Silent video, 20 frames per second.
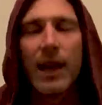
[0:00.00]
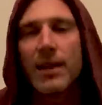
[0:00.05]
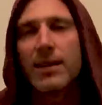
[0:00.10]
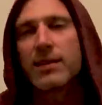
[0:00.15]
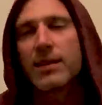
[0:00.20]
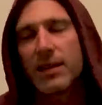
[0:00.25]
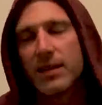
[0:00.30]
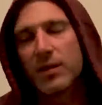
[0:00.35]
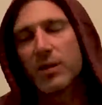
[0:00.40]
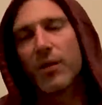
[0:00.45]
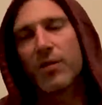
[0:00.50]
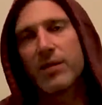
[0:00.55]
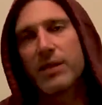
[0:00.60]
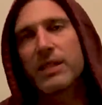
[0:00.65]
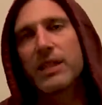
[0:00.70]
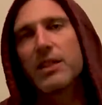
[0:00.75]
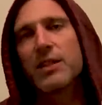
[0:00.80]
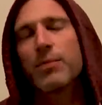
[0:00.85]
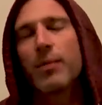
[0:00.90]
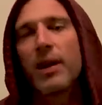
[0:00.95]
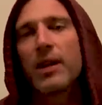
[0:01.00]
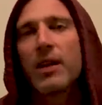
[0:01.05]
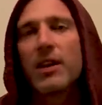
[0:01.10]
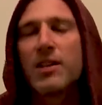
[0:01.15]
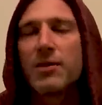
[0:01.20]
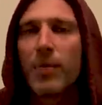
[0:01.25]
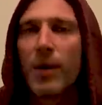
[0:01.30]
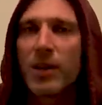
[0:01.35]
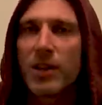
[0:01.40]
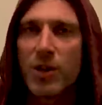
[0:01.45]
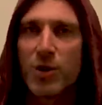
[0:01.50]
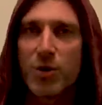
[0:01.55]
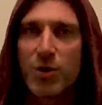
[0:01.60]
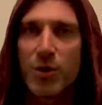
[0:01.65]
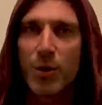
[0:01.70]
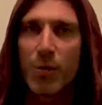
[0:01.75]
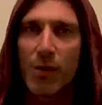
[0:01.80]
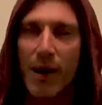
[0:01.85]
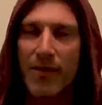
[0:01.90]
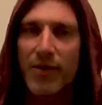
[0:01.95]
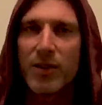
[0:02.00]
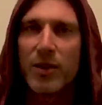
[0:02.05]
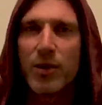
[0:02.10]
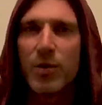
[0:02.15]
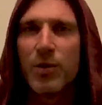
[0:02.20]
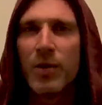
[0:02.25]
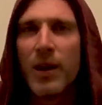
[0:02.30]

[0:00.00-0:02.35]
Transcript: AdSense obviously is my is my YouTube revenue.